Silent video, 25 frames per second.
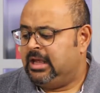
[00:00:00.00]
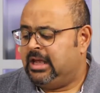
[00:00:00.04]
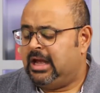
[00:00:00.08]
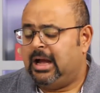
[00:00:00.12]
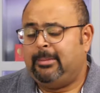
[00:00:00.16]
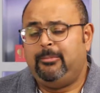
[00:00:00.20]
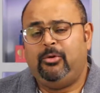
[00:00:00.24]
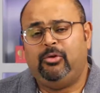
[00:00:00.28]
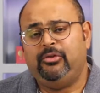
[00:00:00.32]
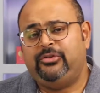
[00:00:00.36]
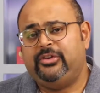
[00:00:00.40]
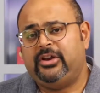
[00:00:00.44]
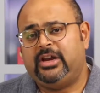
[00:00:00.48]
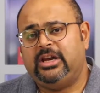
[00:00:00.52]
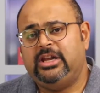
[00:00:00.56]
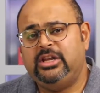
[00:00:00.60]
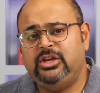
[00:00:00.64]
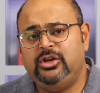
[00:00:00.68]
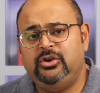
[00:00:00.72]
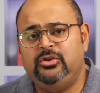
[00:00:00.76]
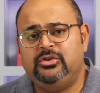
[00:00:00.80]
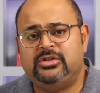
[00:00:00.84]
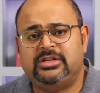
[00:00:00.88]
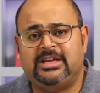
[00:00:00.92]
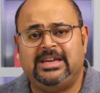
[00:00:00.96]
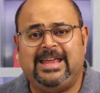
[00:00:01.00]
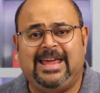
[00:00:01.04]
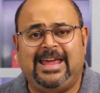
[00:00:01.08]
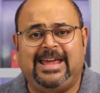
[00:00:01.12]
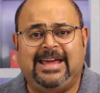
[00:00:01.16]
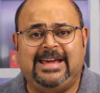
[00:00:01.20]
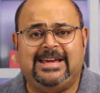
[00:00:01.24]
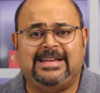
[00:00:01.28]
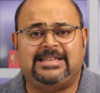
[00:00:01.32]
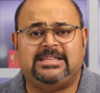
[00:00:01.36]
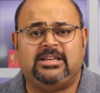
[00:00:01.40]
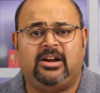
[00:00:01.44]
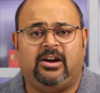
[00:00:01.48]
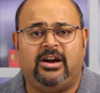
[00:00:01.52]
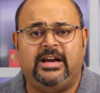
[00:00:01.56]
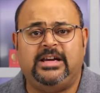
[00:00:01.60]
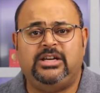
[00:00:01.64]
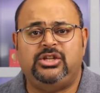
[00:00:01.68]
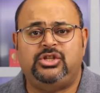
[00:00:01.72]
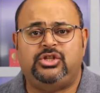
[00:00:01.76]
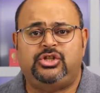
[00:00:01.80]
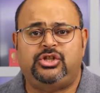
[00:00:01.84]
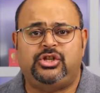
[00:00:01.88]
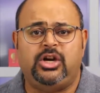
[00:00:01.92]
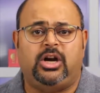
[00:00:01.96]
I'm also going to use an airtight
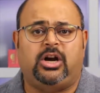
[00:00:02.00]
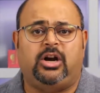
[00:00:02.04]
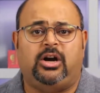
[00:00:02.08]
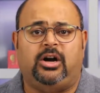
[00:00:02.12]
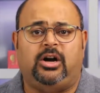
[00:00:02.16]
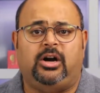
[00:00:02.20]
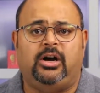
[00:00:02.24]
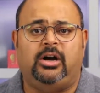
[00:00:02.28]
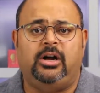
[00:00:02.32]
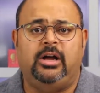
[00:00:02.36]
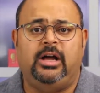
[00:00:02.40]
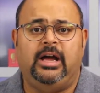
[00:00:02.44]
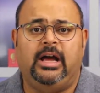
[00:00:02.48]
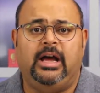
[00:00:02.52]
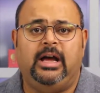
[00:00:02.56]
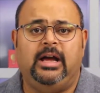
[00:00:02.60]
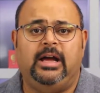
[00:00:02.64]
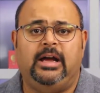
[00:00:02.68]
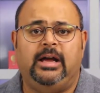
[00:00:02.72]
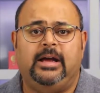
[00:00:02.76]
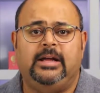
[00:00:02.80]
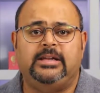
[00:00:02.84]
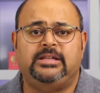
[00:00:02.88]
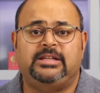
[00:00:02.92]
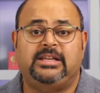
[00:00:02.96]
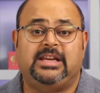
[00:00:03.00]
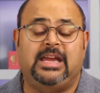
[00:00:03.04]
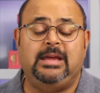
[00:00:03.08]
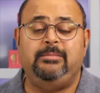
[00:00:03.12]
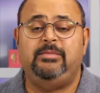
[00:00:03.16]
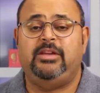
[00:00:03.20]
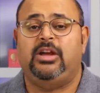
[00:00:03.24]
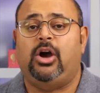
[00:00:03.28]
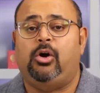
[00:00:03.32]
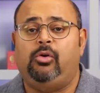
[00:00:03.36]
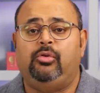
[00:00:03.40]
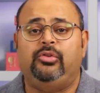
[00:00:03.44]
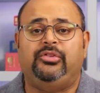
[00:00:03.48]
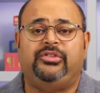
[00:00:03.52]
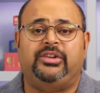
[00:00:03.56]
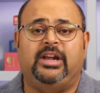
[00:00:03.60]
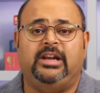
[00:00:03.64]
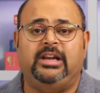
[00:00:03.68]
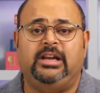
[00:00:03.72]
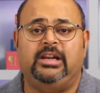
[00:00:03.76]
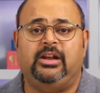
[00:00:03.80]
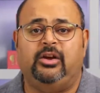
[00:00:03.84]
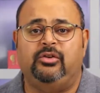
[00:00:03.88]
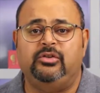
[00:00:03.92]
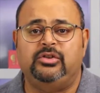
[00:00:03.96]
jar uh, to keep the old
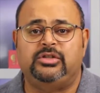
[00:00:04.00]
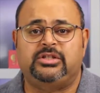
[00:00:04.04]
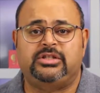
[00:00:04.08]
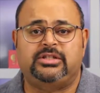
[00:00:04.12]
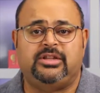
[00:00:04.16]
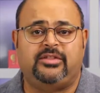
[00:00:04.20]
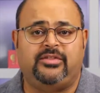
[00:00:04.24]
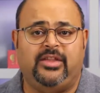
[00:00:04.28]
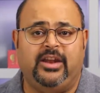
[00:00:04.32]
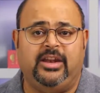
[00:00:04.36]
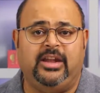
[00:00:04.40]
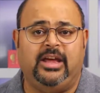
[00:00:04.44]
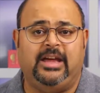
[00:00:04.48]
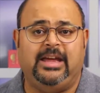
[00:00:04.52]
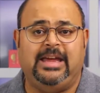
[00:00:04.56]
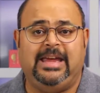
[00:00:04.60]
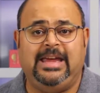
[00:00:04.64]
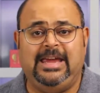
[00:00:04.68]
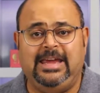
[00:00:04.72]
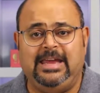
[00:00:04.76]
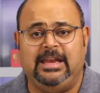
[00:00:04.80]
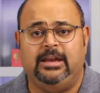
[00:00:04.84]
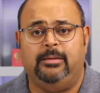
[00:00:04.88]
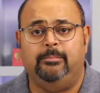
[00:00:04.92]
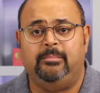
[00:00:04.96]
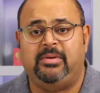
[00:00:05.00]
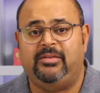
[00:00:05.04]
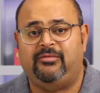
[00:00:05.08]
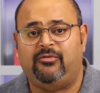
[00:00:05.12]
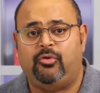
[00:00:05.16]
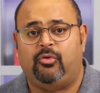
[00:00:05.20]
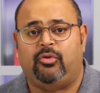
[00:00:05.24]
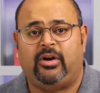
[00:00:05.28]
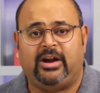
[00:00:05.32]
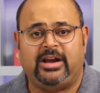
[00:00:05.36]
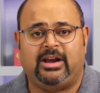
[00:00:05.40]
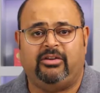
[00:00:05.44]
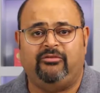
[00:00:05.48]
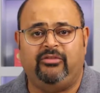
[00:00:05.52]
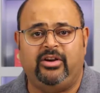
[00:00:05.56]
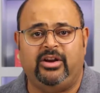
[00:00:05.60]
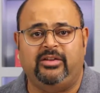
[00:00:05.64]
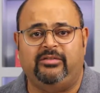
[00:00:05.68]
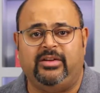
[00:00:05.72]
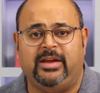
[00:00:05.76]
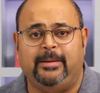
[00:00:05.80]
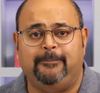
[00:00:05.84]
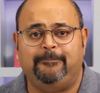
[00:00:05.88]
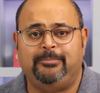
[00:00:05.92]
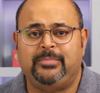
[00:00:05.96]
cellulose thinner in before I get rid
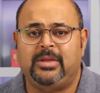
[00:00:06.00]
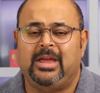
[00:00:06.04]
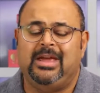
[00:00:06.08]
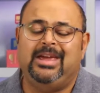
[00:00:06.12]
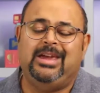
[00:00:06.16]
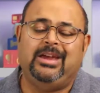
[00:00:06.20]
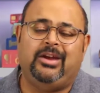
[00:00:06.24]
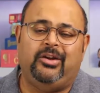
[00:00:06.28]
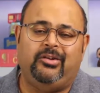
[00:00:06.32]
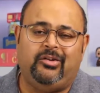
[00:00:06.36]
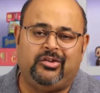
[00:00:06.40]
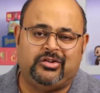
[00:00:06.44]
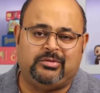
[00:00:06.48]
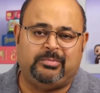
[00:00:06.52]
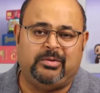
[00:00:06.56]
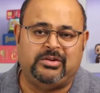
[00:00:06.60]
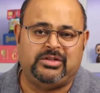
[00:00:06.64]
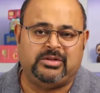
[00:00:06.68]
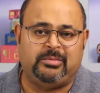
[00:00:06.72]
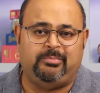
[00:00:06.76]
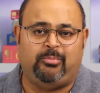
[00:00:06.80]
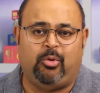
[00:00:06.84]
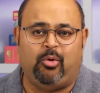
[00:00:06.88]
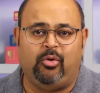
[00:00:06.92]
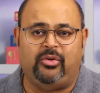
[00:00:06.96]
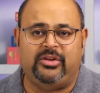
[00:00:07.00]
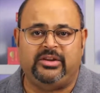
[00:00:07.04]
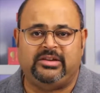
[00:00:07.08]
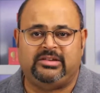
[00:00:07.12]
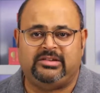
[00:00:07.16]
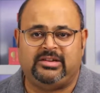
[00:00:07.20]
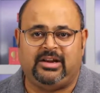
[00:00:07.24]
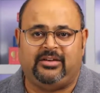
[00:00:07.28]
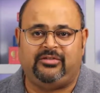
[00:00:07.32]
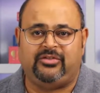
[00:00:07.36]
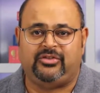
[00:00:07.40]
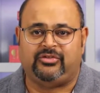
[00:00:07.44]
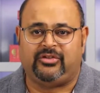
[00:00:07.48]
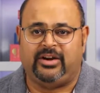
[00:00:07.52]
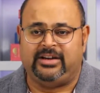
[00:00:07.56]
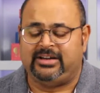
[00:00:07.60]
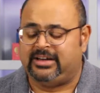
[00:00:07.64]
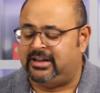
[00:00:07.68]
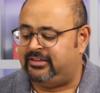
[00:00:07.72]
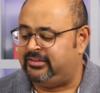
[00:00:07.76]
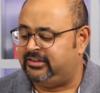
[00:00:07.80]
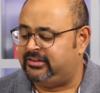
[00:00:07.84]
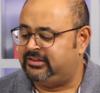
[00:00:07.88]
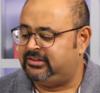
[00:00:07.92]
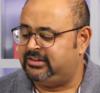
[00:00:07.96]
of it. You're not supposed to pour this stuff straight
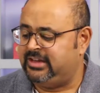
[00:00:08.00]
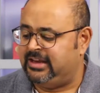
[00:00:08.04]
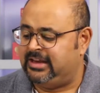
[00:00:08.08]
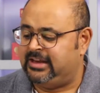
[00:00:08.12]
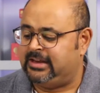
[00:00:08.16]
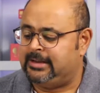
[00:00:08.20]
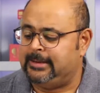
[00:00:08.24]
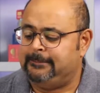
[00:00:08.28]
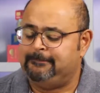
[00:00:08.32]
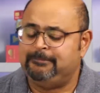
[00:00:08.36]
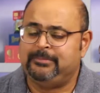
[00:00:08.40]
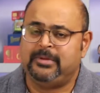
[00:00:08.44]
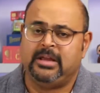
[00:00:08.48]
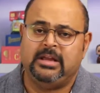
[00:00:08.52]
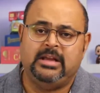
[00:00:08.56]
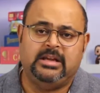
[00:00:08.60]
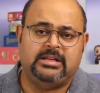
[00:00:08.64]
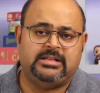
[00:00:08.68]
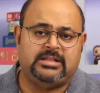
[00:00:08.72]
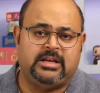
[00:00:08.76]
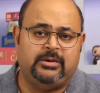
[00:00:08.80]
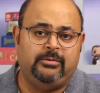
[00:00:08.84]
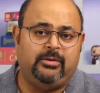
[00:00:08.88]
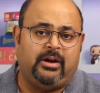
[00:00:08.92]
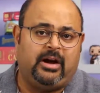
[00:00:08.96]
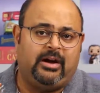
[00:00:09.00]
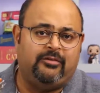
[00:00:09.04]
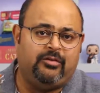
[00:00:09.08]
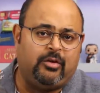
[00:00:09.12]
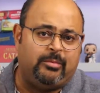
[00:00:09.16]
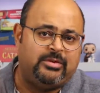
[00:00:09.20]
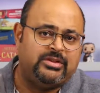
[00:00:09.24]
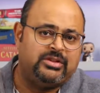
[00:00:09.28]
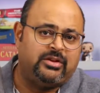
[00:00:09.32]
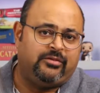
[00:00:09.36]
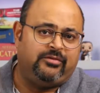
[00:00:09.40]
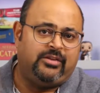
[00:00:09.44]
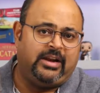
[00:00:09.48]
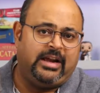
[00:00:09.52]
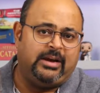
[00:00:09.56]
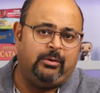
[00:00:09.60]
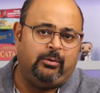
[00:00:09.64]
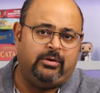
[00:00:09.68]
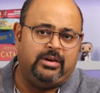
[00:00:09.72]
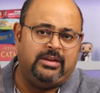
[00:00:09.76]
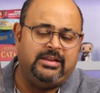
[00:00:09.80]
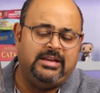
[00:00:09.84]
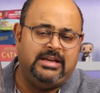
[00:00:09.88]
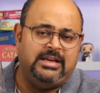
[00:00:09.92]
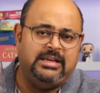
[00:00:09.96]
down the sink. So I've got myself like
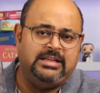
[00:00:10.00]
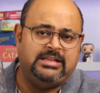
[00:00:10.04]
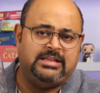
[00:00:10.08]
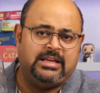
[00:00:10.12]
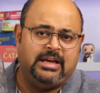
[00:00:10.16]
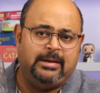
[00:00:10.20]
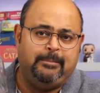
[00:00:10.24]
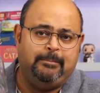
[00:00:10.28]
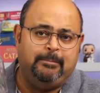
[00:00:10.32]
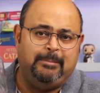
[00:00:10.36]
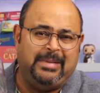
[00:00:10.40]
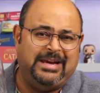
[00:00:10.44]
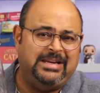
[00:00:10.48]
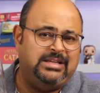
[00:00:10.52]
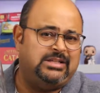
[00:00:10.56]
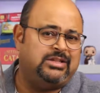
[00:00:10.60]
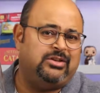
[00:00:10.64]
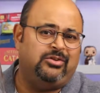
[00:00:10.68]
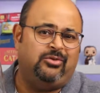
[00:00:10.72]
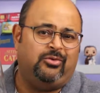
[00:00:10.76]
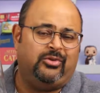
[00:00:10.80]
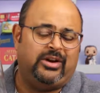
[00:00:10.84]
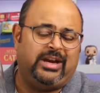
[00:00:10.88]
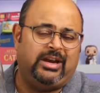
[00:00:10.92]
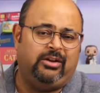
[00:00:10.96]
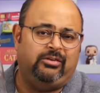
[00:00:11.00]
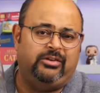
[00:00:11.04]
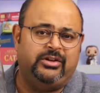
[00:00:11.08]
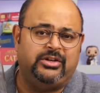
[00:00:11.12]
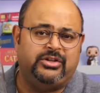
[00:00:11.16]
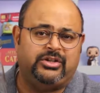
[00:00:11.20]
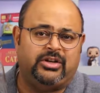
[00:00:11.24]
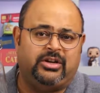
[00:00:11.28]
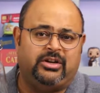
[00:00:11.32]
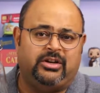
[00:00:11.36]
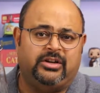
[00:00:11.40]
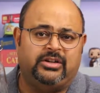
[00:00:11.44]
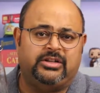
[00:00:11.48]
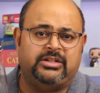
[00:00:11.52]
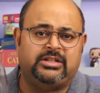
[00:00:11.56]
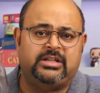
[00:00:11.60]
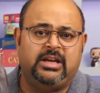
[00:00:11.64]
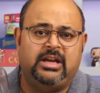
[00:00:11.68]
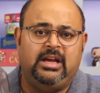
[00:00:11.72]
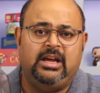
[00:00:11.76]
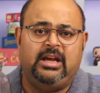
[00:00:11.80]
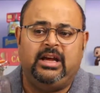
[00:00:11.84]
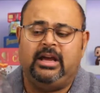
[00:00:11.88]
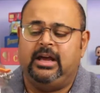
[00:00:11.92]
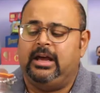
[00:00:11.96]
one of these um, Mason or Kilner jars.
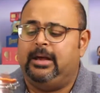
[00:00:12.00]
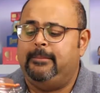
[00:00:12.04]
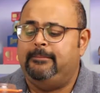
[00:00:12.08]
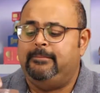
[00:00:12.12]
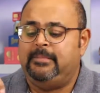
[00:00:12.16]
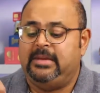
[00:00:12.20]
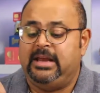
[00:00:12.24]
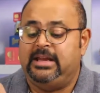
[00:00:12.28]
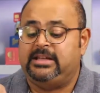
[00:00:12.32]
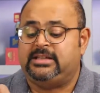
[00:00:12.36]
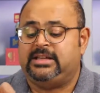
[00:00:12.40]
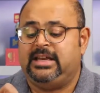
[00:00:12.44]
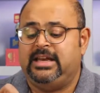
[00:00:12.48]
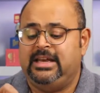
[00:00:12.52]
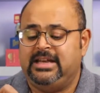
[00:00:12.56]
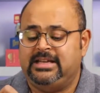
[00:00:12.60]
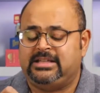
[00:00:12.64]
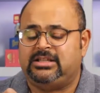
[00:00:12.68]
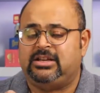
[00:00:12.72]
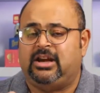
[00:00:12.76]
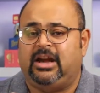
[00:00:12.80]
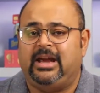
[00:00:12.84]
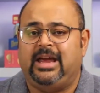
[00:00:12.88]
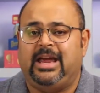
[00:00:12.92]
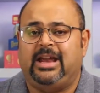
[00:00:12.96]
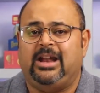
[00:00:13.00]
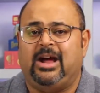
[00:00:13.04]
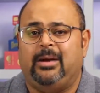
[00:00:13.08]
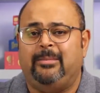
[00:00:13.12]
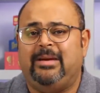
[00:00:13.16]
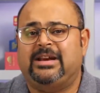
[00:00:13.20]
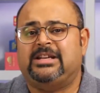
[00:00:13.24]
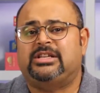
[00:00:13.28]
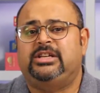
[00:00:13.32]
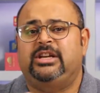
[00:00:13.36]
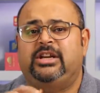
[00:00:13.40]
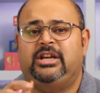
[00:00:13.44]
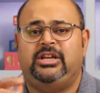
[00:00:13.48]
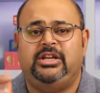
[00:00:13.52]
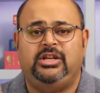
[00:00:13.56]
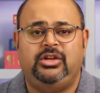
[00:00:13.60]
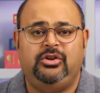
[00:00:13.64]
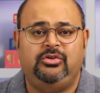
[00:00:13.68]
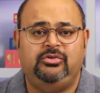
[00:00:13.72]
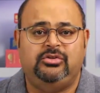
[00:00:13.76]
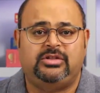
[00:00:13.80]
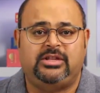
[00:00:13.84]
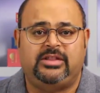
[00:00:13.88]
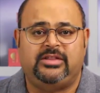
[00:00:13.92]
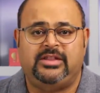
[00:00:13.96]
Um, it's airtight, and I'm actually going to
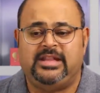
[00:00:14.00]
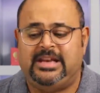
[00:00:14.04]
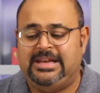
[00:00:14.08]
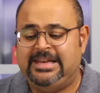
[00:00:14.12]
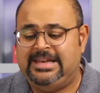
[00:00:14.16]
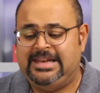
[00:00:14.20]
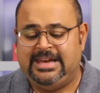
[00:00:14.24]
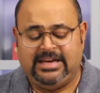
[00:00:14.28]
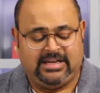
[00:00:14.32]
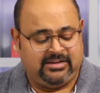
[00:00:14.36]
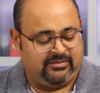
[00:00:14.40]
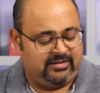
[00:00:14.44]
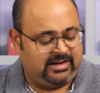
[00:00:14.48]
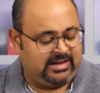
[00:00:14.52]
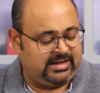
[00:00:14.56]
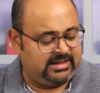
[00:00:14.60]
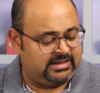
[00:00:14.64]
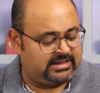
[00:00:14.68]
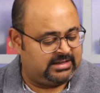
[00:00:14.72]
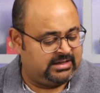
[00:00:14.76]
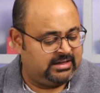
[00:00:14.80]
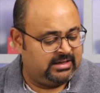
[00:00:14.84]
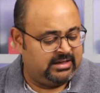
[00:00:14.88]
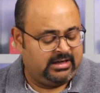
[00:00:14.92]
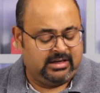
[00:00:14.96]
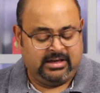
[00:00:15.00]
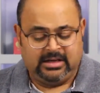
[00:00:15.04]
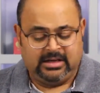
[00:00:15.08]
use the lid of it.